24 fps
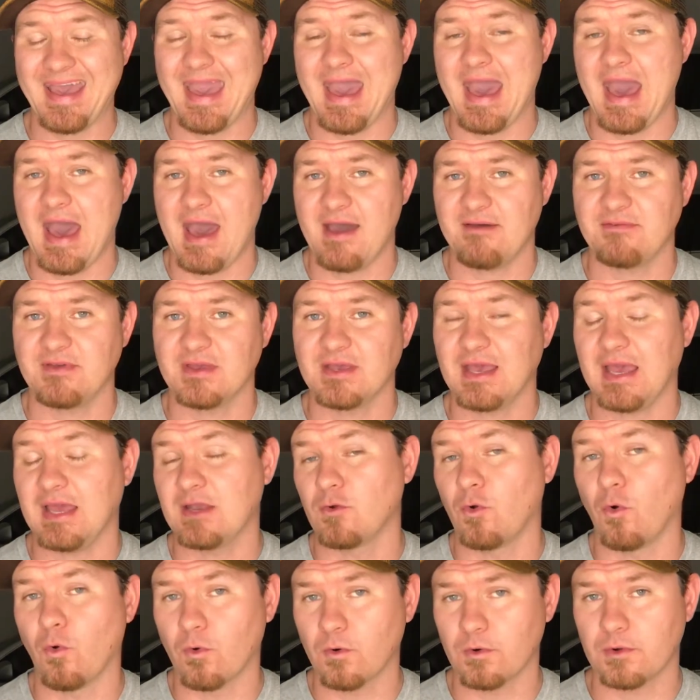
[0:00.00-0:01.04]
having
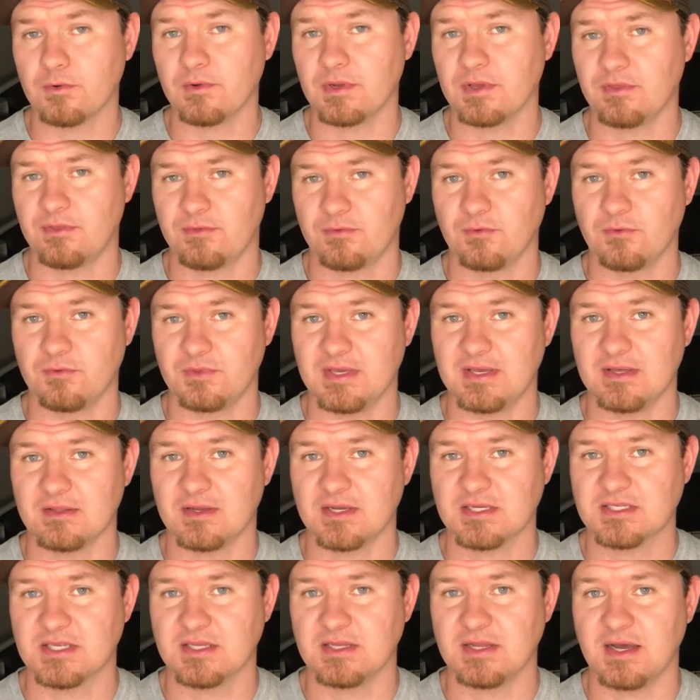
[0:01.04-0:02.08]
and ordering through the
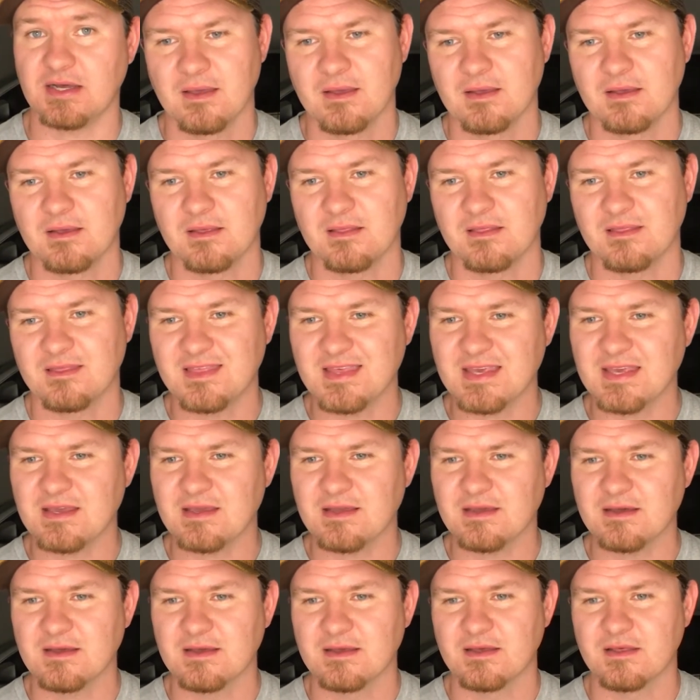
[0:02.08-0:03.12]
Alexa Dot.
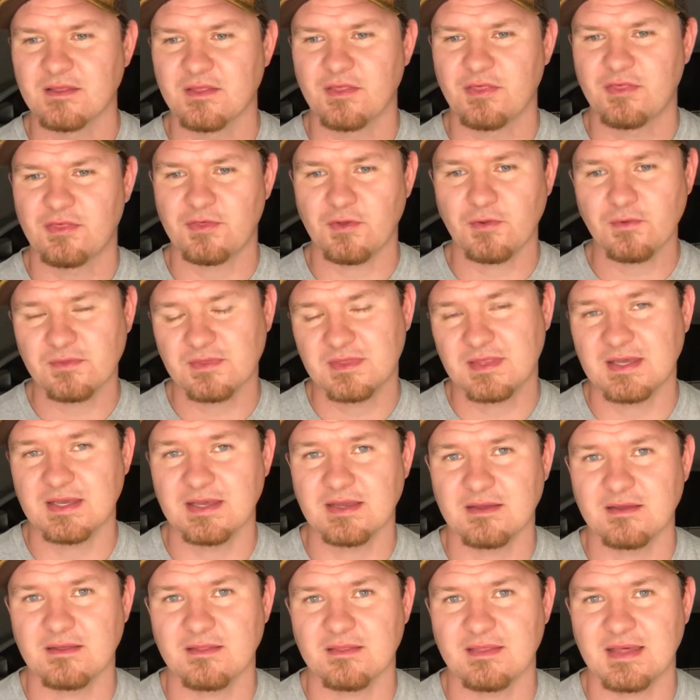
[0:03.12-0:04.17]
The third
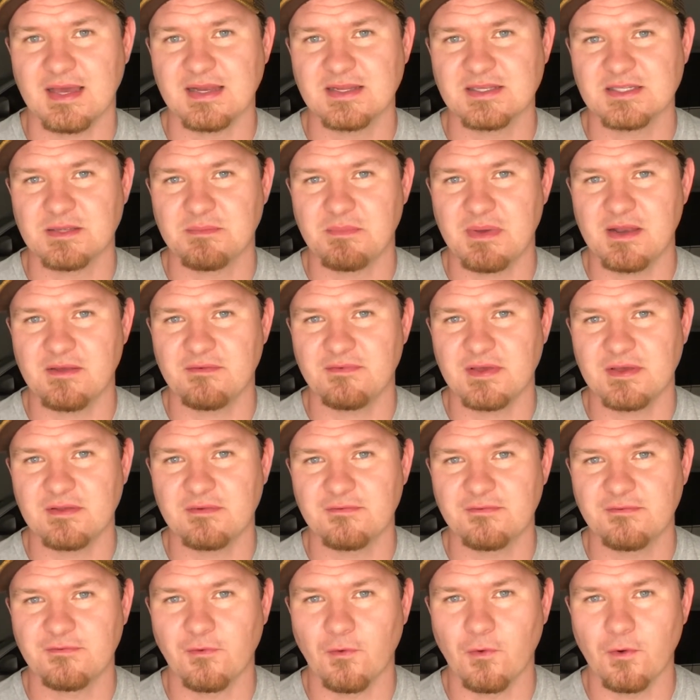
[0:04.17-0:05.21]
thing that is a
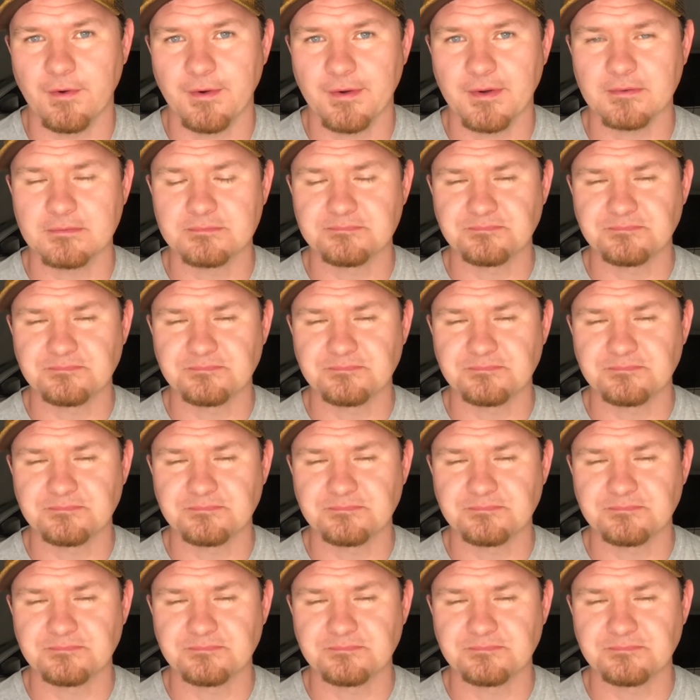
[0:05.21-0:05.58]
benefit for